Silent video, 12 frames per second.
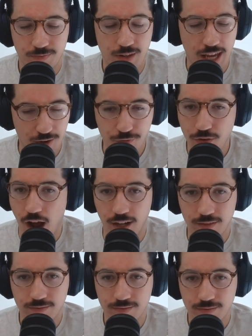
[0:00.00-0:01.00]
If
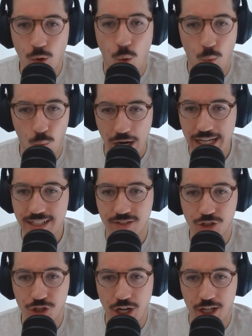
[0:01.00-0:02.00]
not, what needs
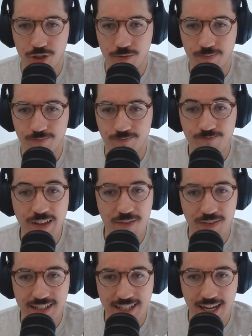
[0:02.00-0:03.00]
to change?
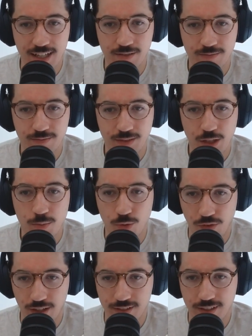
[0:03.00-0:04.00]
If it did,
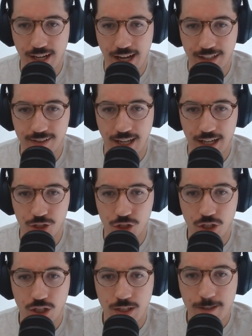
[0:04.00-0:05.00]
move on to the next
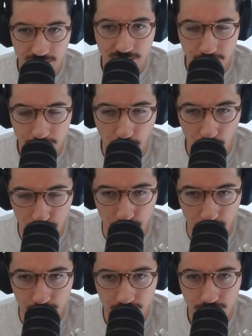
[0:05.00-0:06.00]
stage. Part
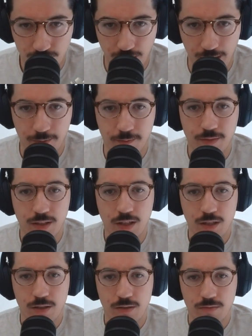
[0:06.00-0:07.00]
2, right?
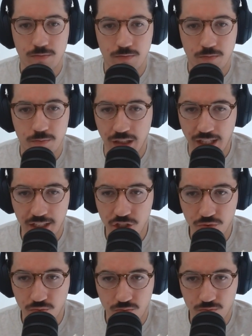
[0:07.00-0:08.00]
But like
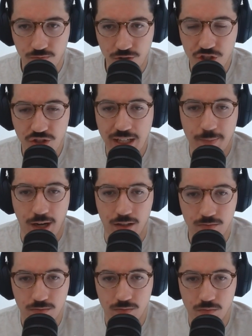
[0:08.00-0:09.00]
just think about it.
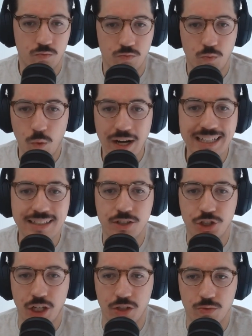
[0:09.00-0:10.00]
What needs to
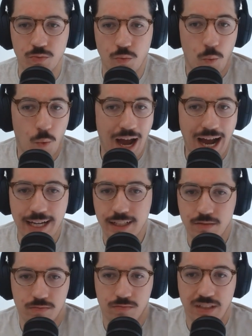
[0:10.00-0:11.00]
change? Why
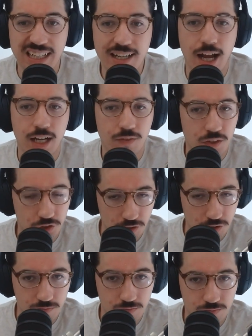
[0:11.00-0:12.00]
did it not convince
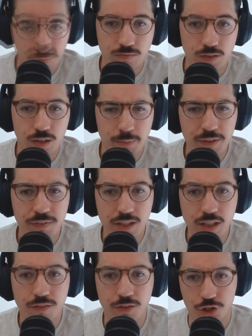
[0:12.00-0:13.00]
you? But if it
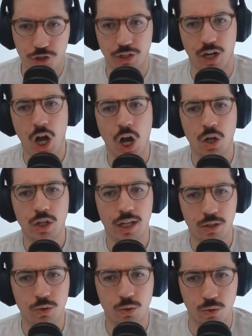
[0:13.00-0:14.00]
did convince you, like, oh, okay,
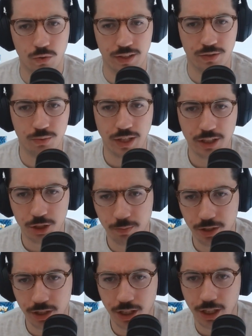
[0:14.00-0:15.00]
cool. This was actually
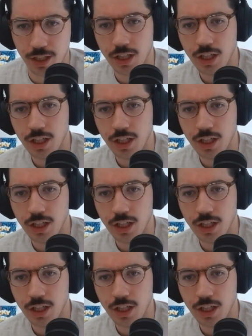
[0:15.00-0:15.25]
pretty good.